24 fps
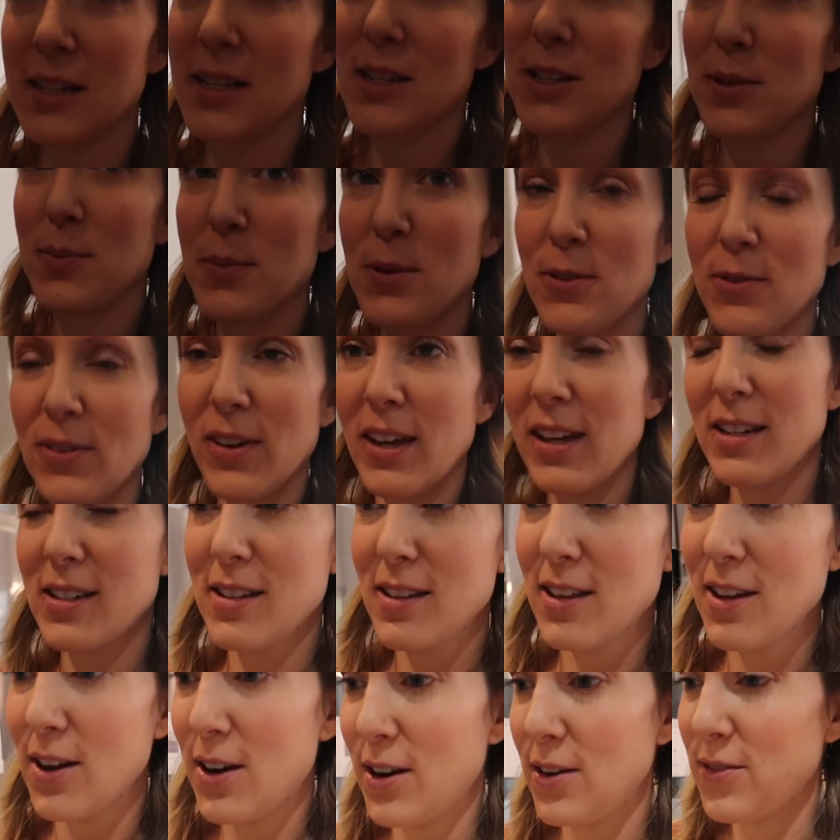since moving into
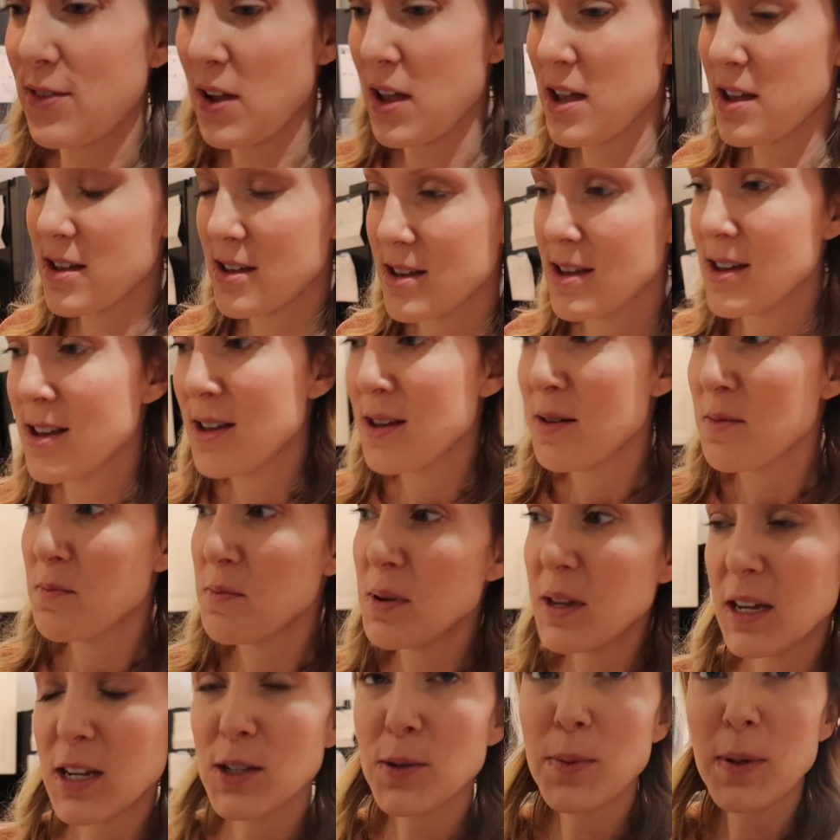the RV
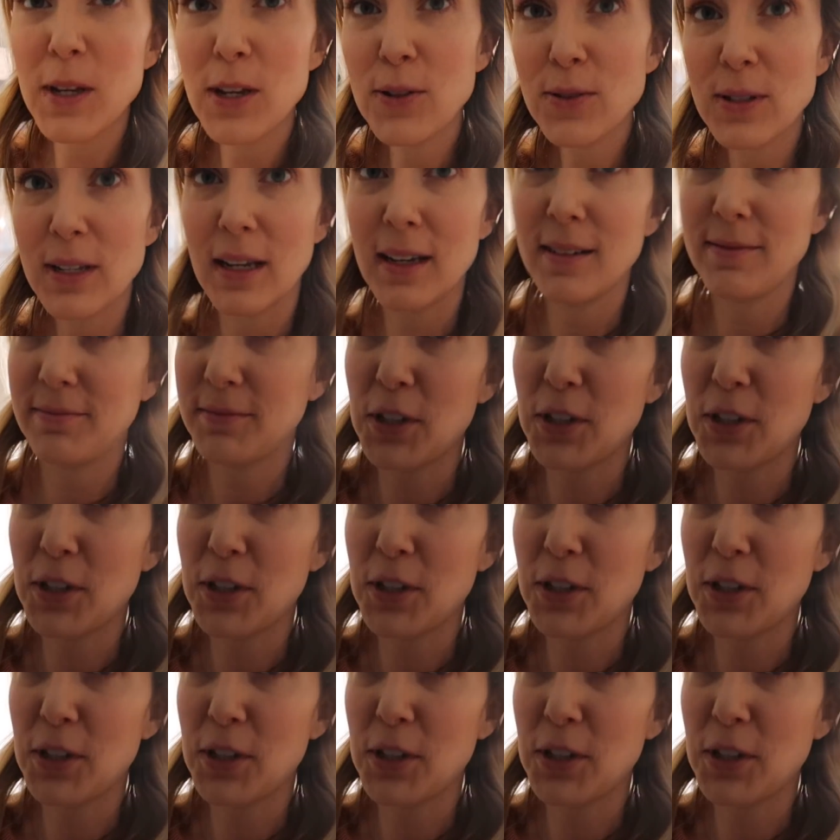because we use it